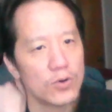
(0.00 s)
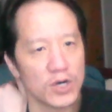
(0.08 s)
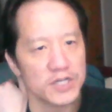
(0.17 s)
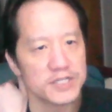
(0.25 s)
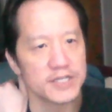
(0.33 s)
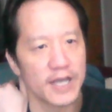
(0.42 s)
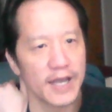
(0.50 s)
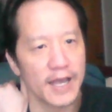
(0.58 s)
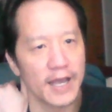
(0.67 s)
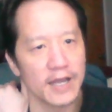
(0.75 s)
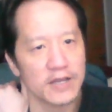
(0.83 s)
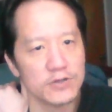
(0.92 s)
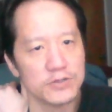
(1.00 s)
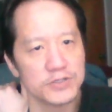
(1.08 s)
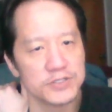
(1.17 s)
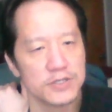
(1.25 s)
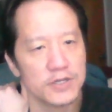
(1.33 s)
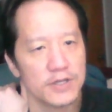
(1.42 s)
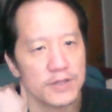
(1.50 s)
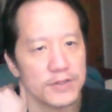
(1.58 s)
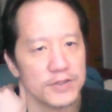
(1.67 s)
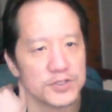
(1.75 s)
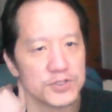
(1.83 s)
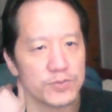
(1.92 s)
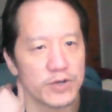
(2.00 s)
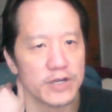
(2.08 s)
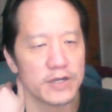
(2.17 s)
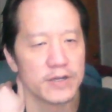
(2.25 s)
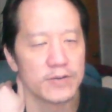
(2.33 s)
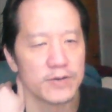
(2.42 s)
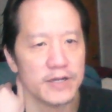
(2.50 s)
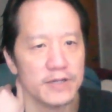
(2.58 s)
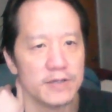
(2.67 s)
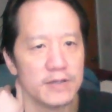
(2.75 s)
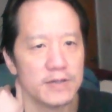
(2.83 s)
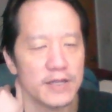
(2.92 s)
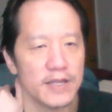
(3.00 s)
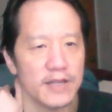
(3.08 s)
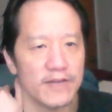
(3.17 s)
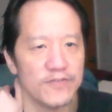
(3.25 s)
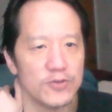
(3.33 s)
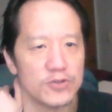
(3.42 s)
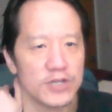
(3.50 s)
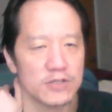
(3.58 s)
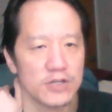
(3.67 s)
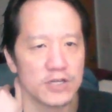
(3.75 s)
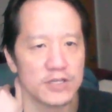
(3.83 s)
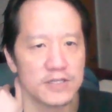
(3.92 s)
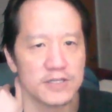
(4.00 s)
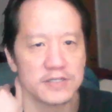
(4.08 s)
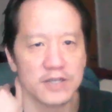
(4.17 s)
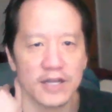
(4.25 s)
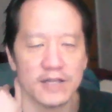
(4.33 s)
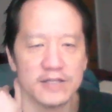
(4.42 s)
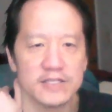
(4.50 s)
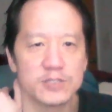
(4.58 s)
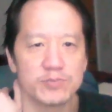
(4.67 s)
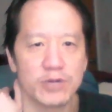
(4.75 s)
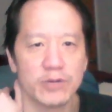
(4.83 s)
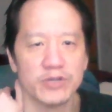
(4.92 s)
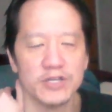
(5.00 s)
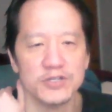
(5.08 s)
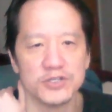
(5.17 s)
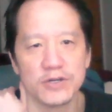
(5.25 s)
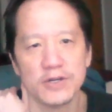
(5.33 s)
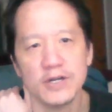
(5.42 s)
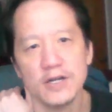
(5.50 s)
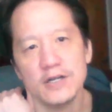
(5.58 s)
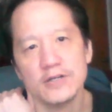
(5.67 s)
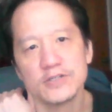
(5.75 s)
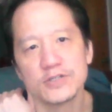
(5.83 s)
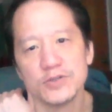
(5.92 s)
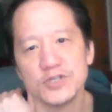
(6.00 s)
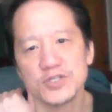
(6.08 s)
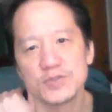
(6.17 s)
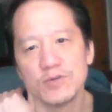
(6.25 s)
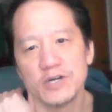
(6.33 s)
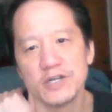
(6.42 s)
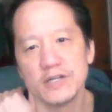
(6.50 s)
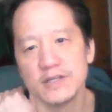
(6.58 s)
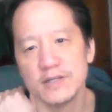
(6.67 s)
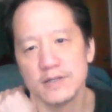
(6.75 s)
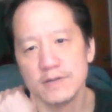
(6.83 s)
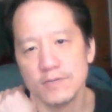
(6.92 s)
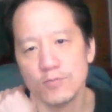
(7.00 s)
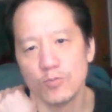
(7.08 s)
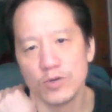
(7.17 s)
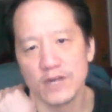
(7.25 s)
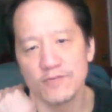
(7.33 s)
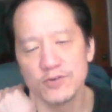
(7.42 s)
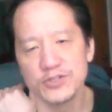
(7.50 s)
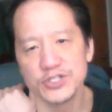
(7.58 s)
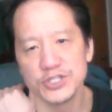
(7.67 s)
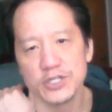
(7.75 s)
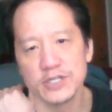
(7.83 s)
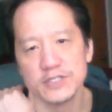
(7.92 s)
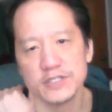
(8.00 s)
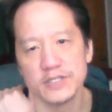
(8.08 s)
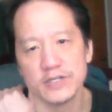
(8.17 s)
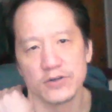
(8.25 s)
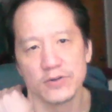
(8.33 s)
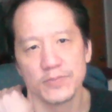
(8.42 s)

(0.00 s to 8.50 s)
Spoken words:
it diagonals this way, right? If you take a look at this, okay, this is probably easier. So this one, whatever digit is here,